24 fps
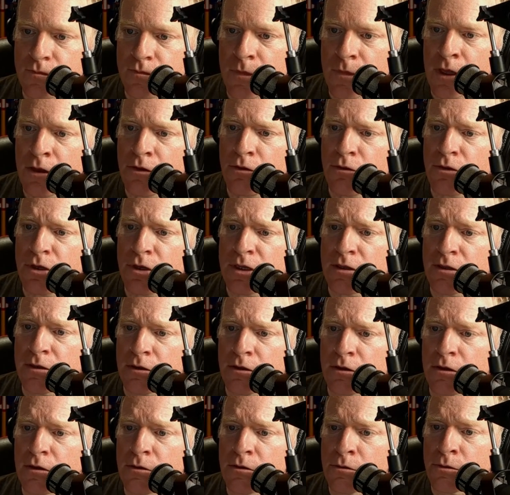you need little
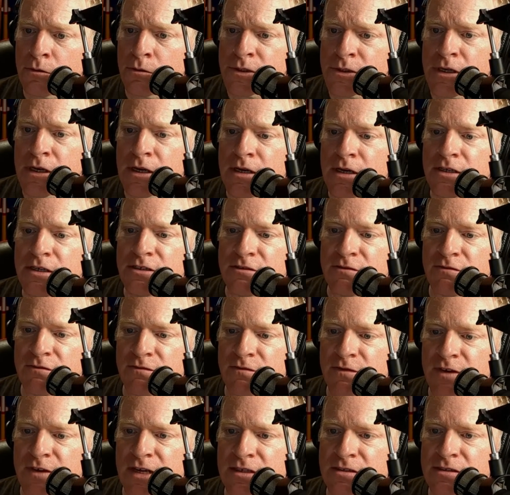holes to
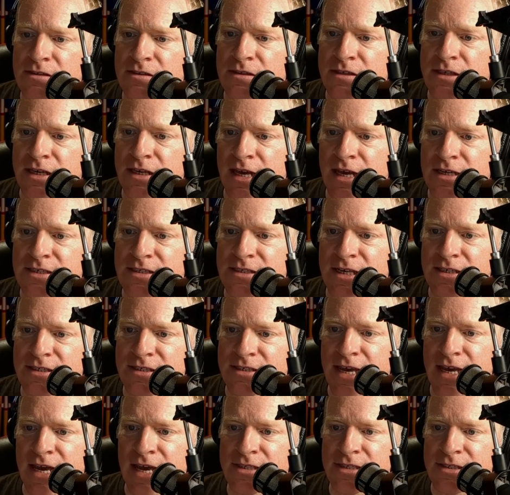vent the excess
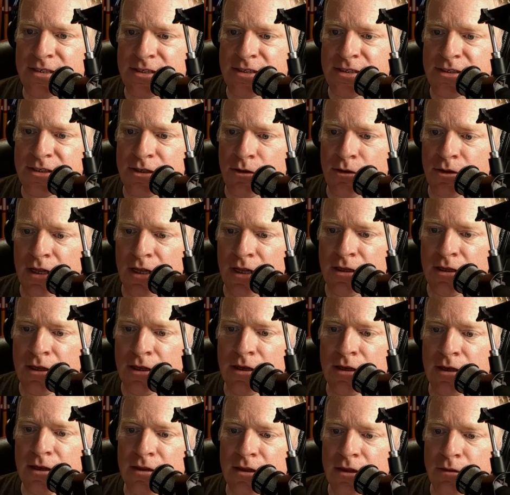gases so that
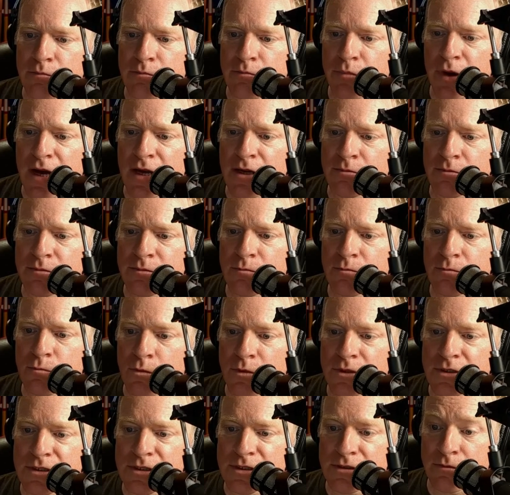the bottom
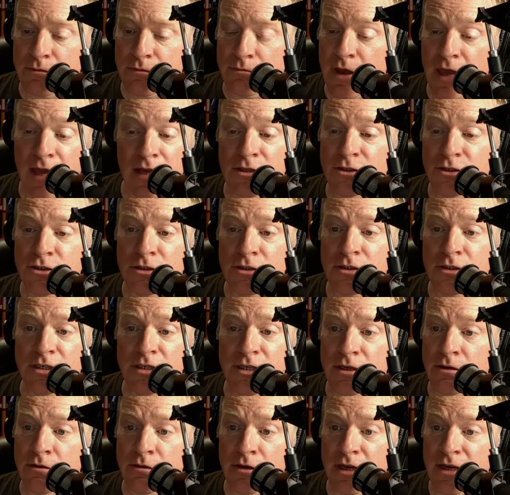engine
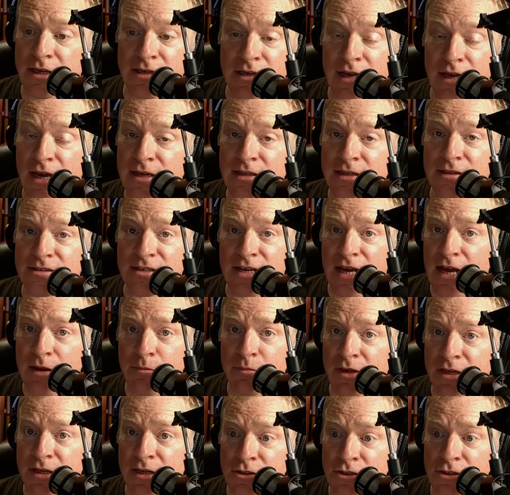can ignite the top
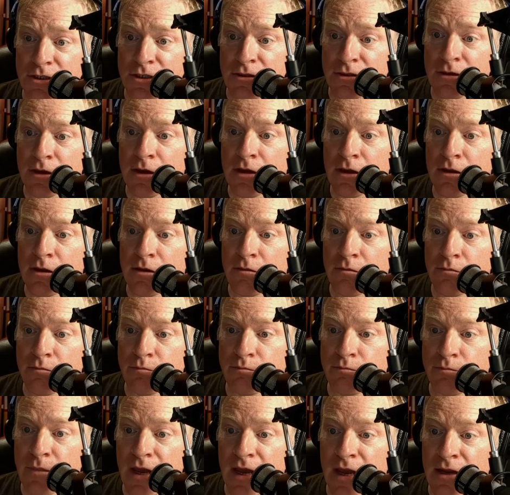engine
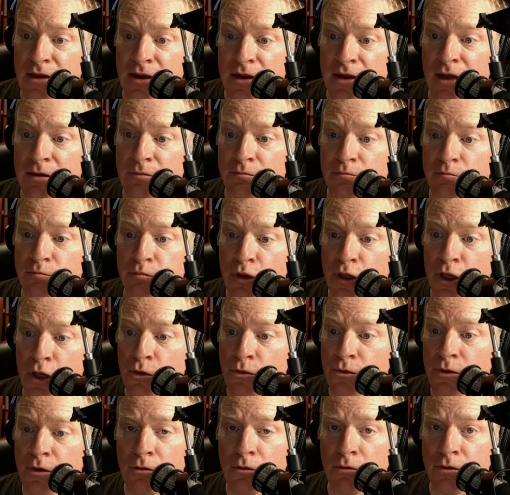and not blow
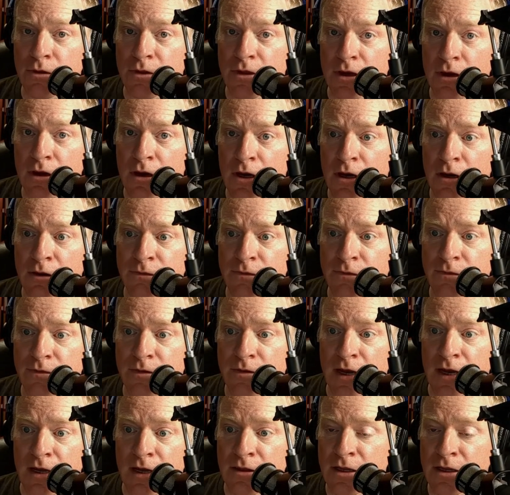the whole thing off,
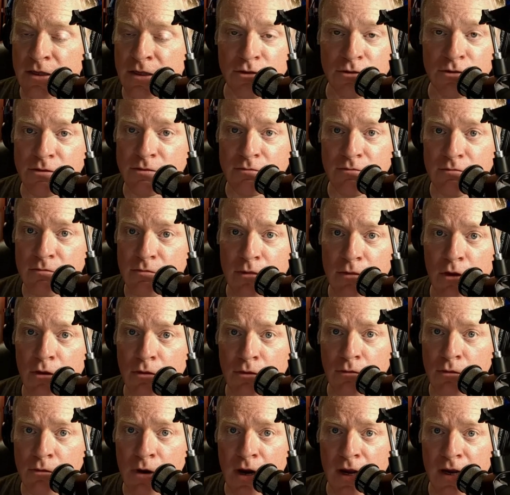and then the
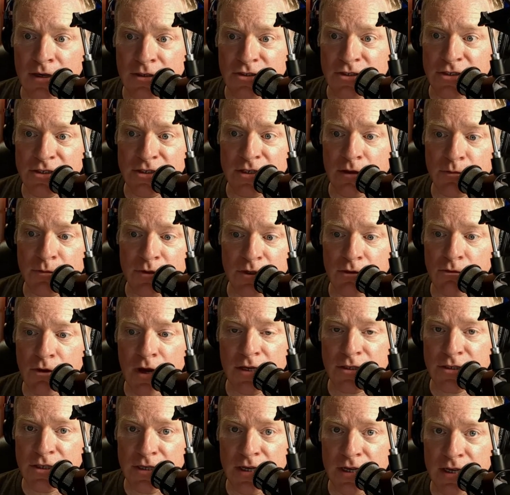whole rocket just comes
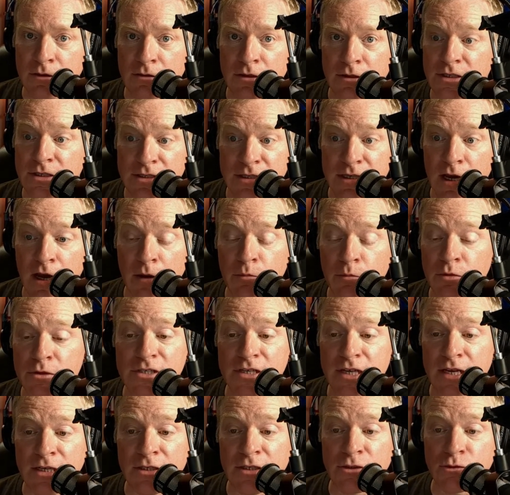crashing down because the upper stage